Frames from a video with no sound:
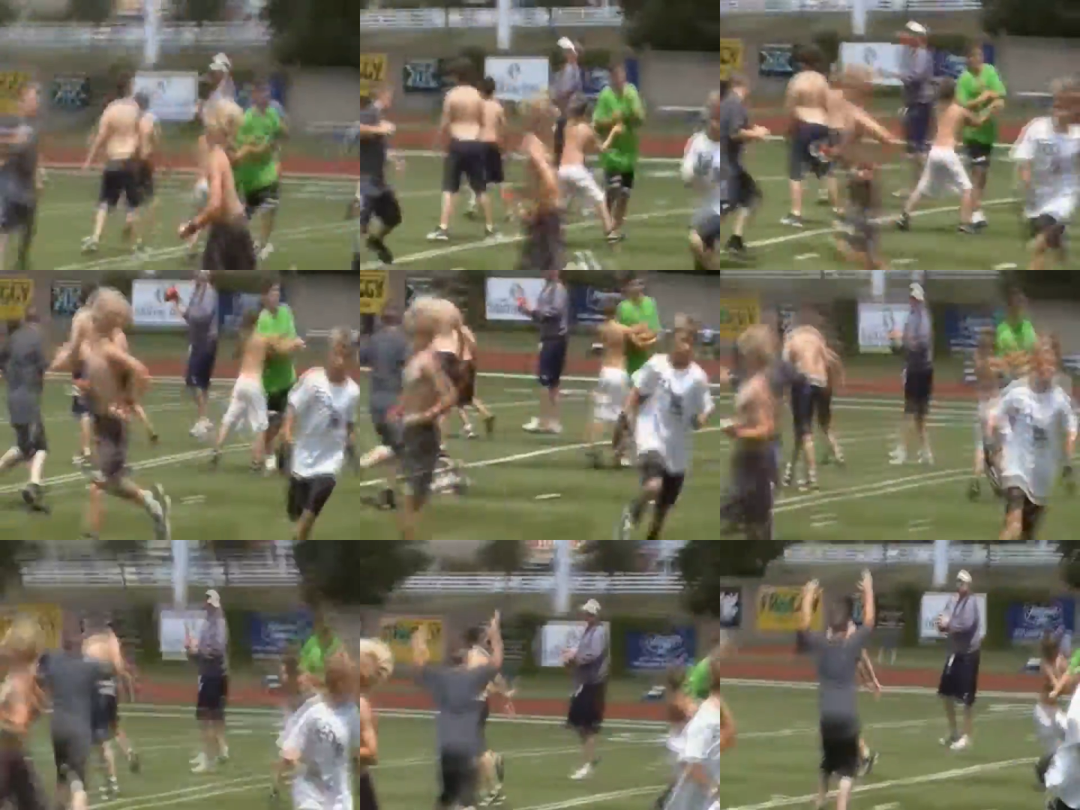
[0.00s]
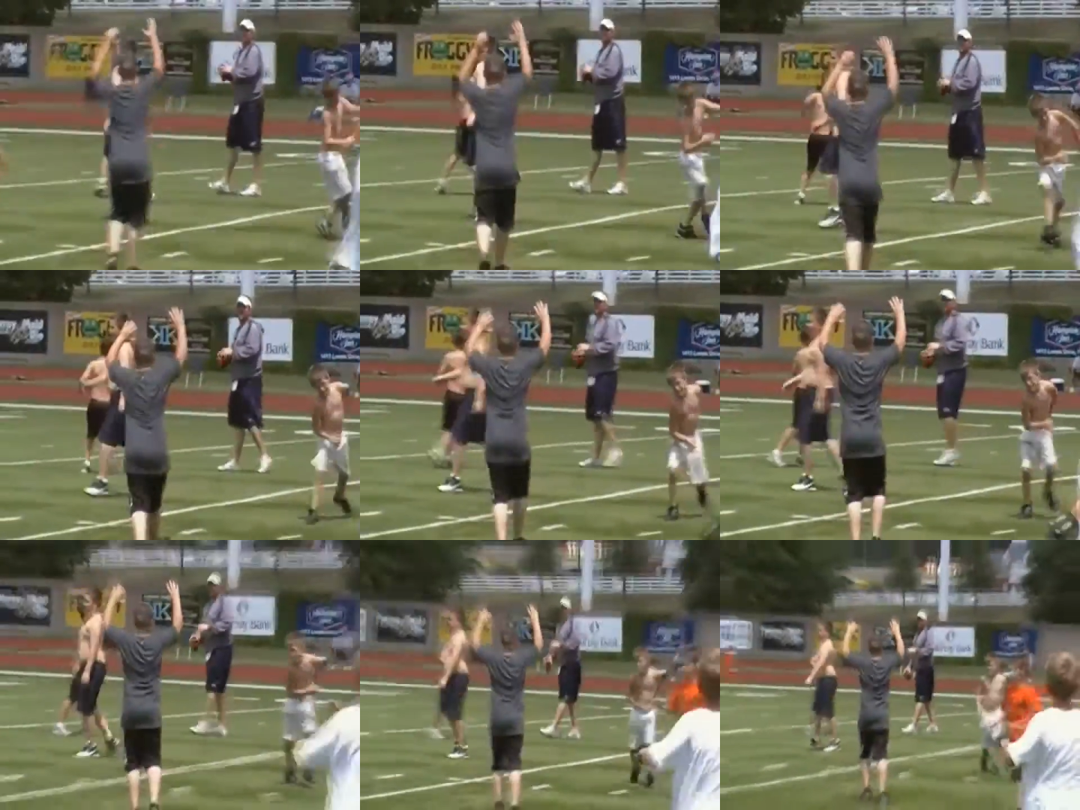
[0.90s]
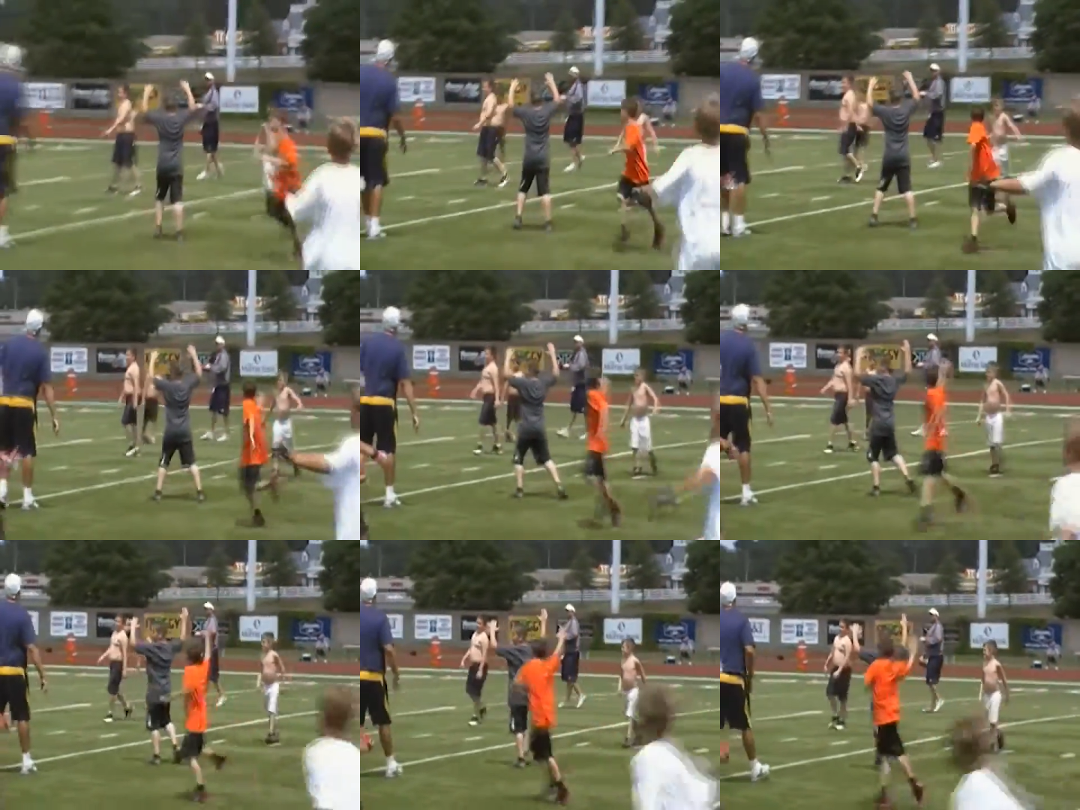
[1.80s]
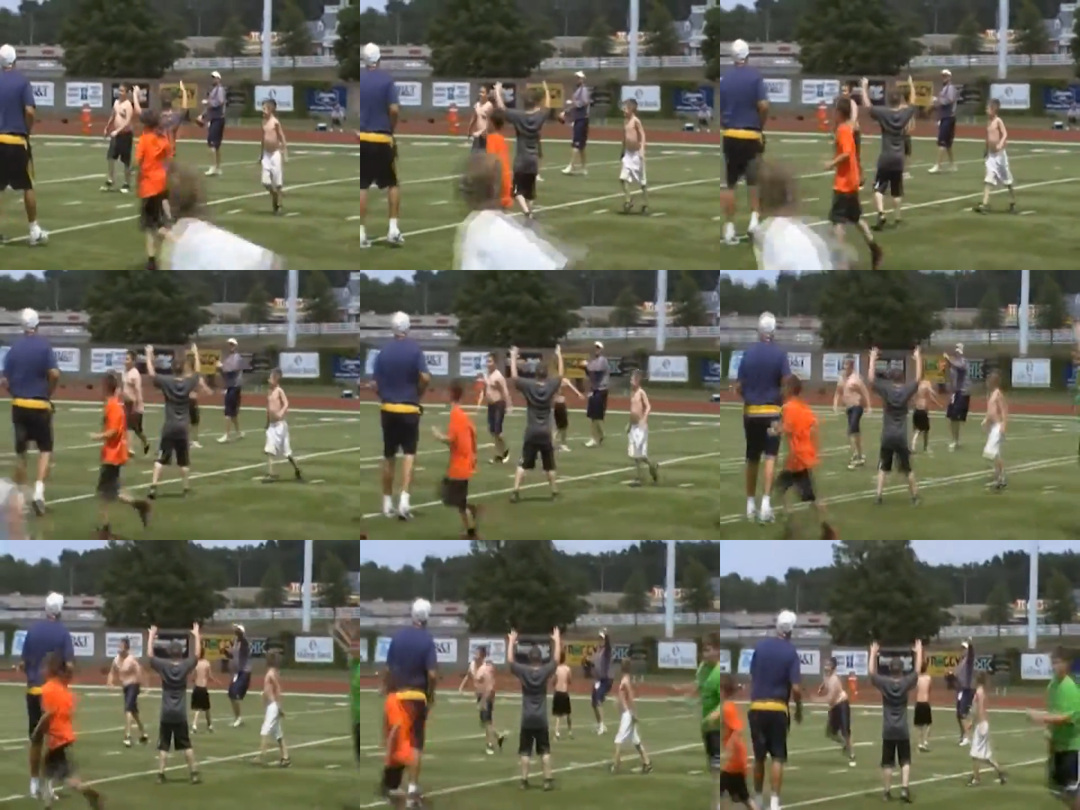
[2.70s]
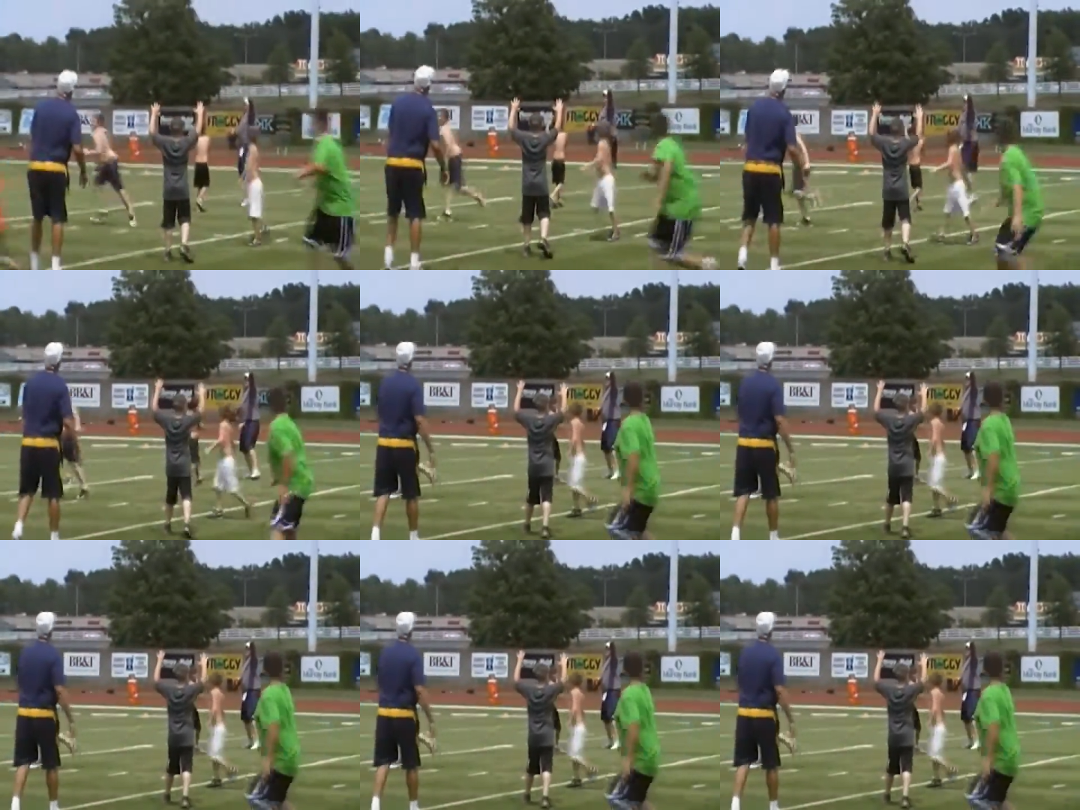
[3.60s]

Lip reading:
Nobody's mouth can be seen.